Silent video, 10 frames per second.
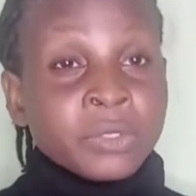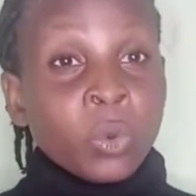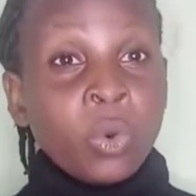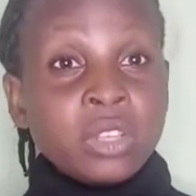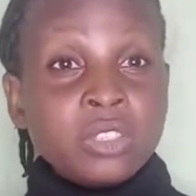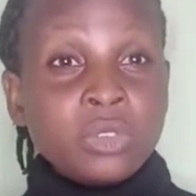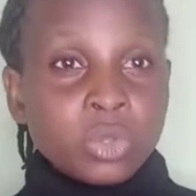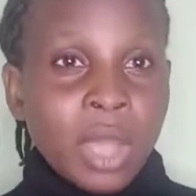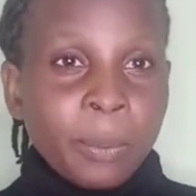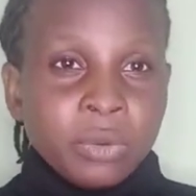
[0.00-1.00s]
What used to
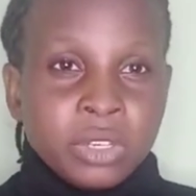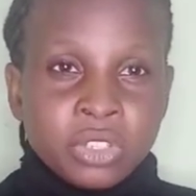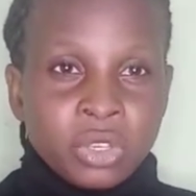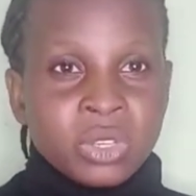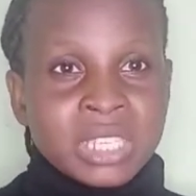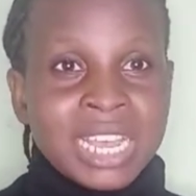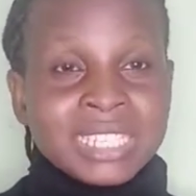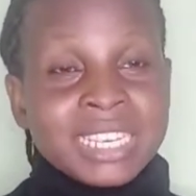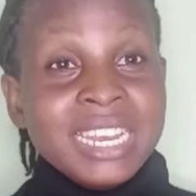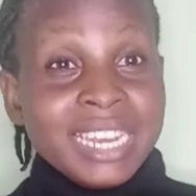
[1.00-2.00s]
happen is just that
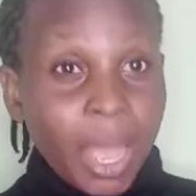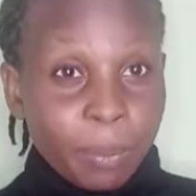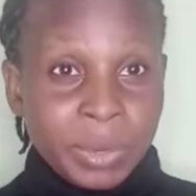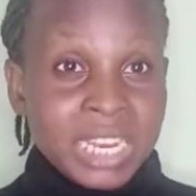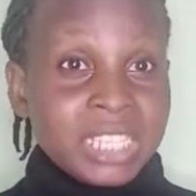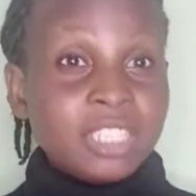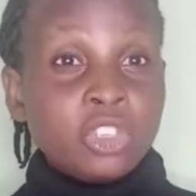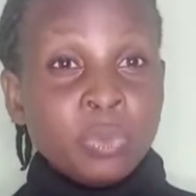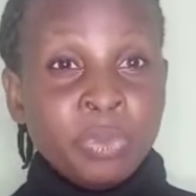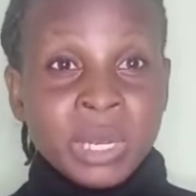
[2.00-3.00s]
inability
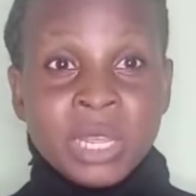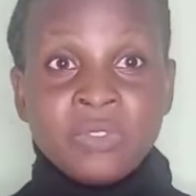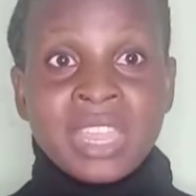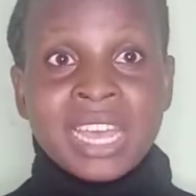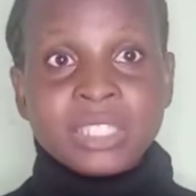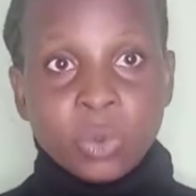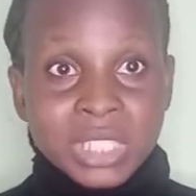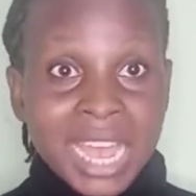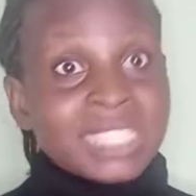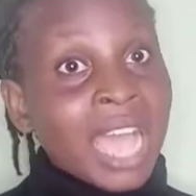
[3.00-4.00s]
to believe that what
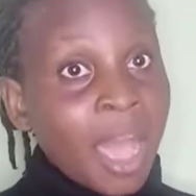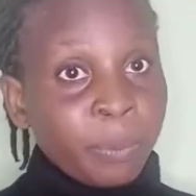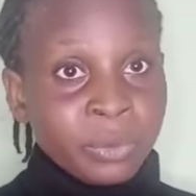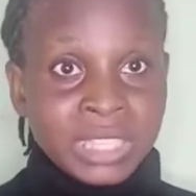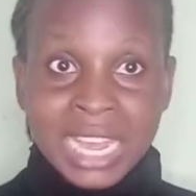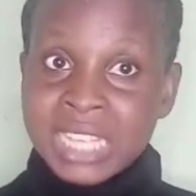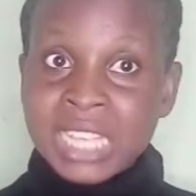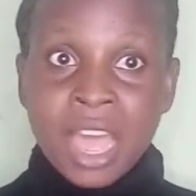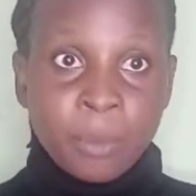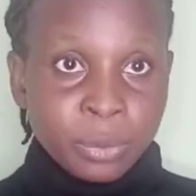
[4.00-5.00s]
has
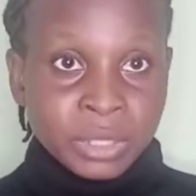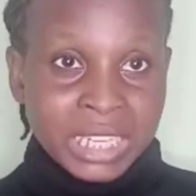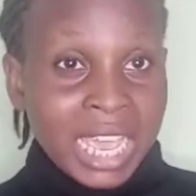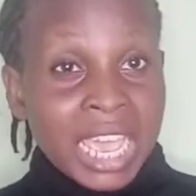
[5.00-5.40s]
happened,